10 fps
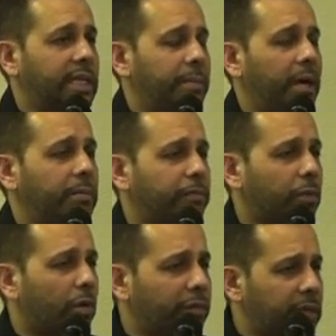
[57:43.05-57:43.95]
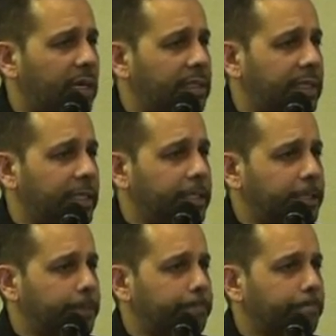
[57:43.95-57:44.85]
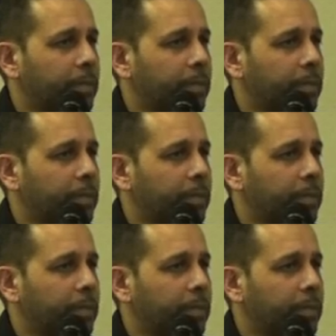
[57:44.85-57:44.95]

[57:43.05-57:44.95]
an Imam for over thirty years.